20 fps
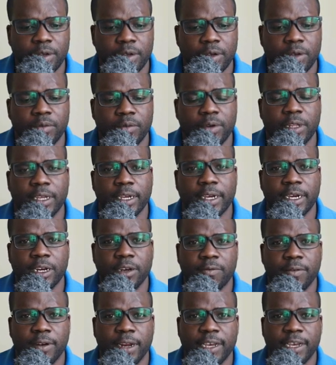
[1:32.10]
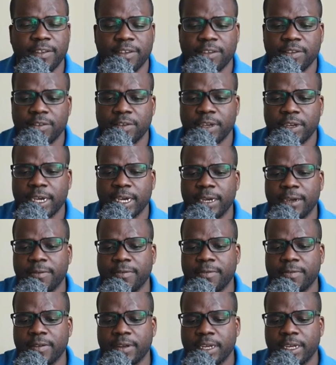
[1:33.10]
what kind of license you
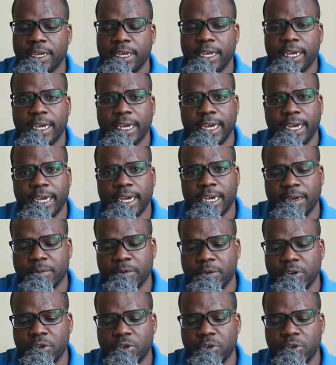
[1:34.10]
have, and I'm going to